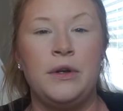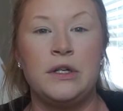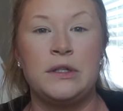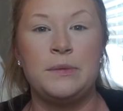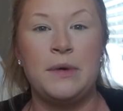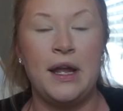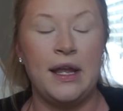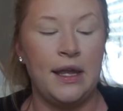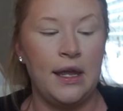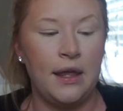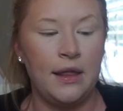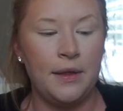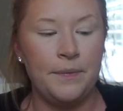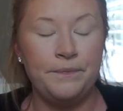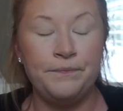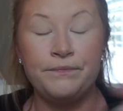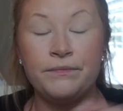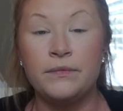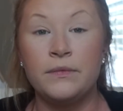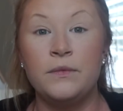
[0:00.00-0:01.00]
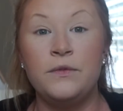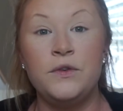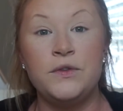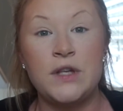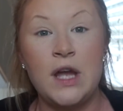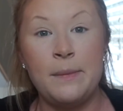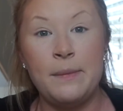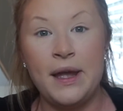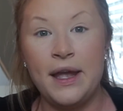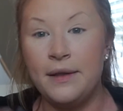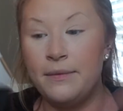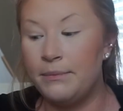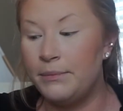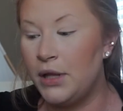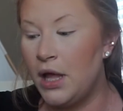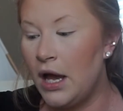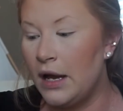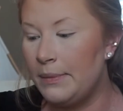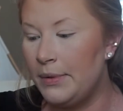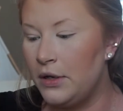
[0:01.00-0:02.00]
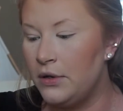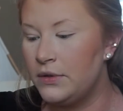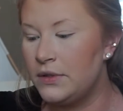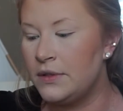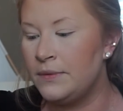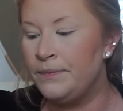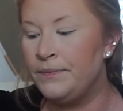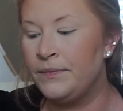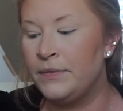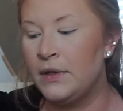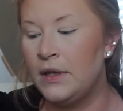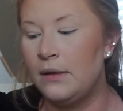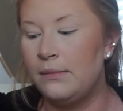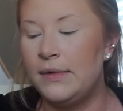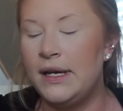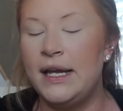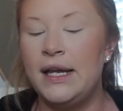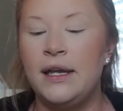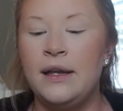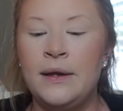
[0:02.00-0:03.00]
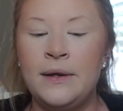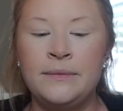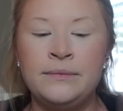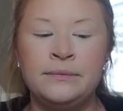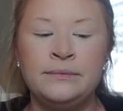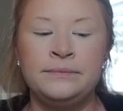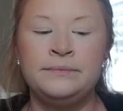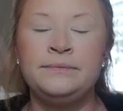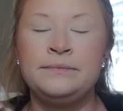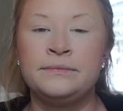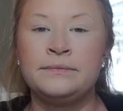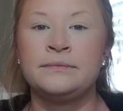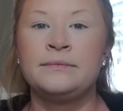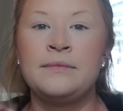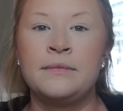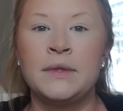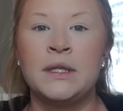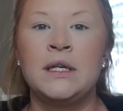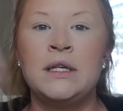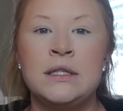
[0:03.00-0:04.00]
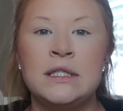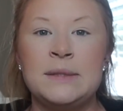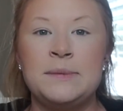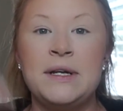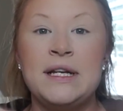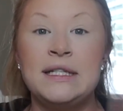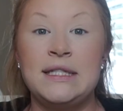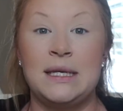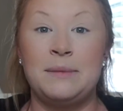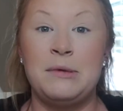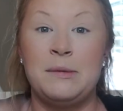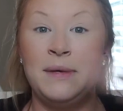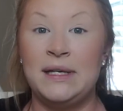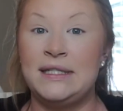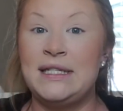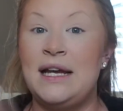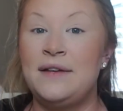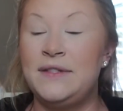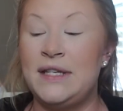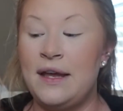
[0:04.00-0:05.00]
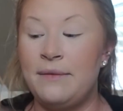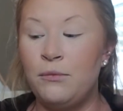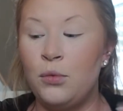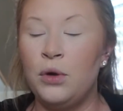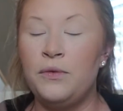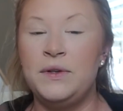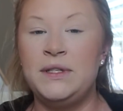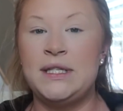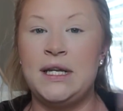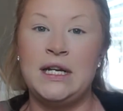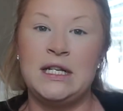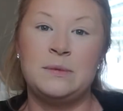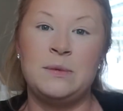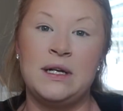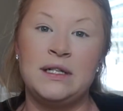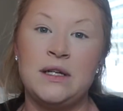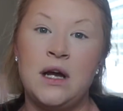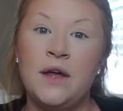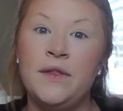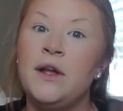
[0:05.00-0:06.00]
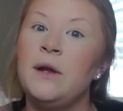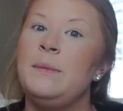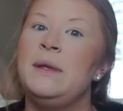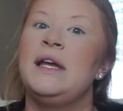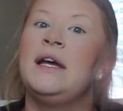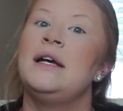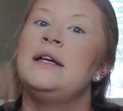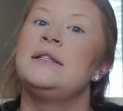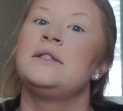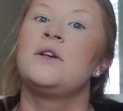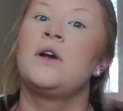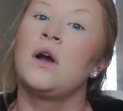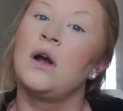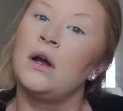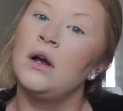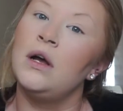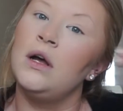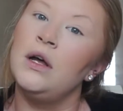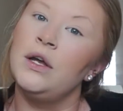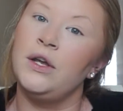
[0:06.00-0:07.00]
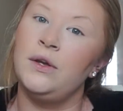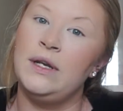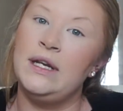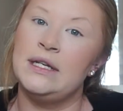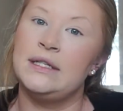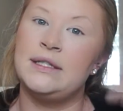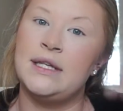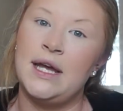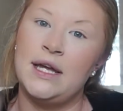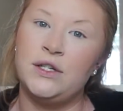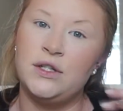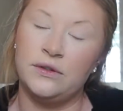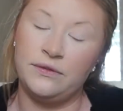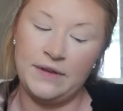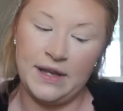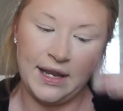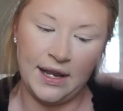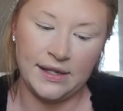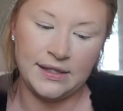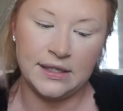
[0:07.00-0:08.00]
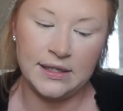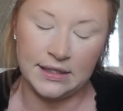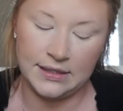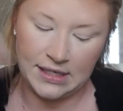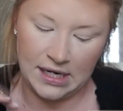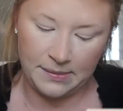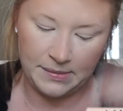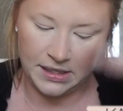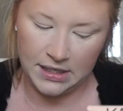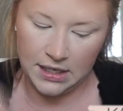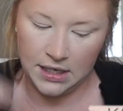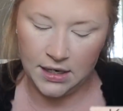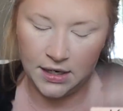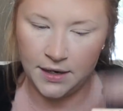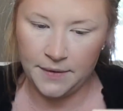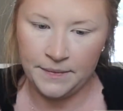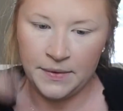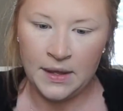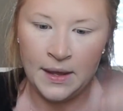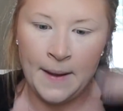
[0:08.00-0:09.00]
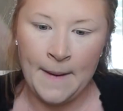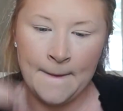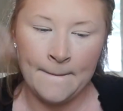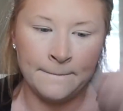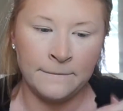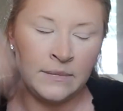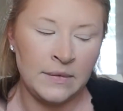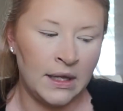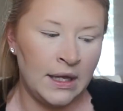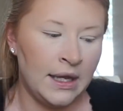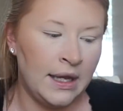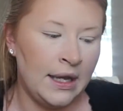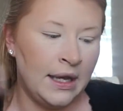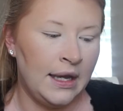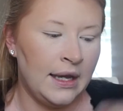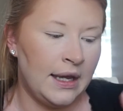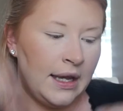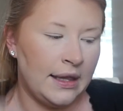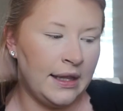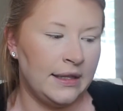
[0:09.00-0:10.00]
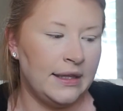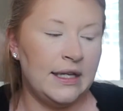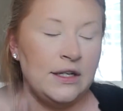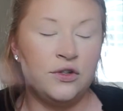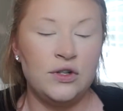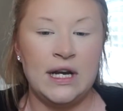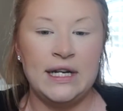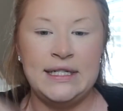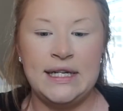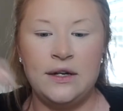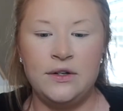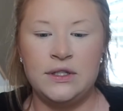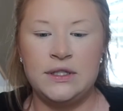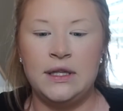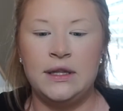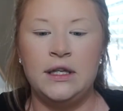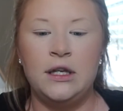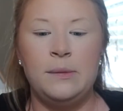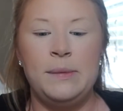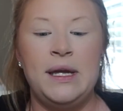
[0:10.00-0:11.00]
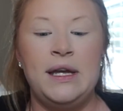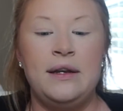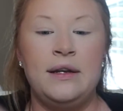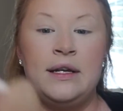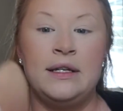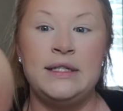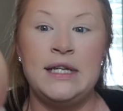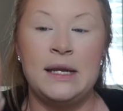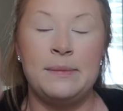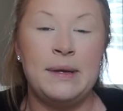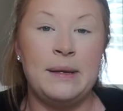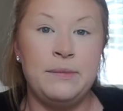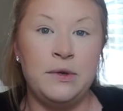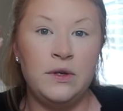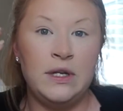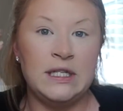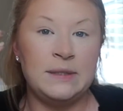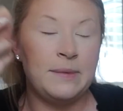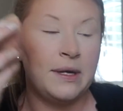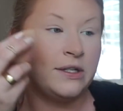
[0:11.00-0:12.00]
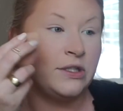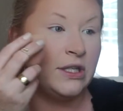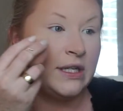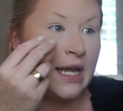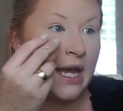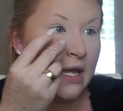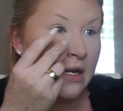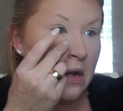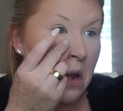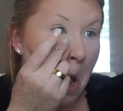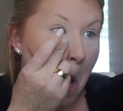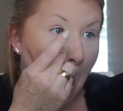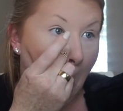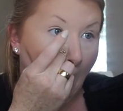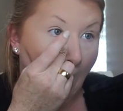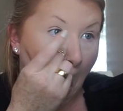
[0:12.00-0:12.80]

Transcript: when you're spraying, Kayla. Saw my blog post, my spring and summer must-haves, that Morphe setting spray is on there because, girl, you need to set your face in this time of the year. I let that dry down just a little bit. Take my beauty sponge again,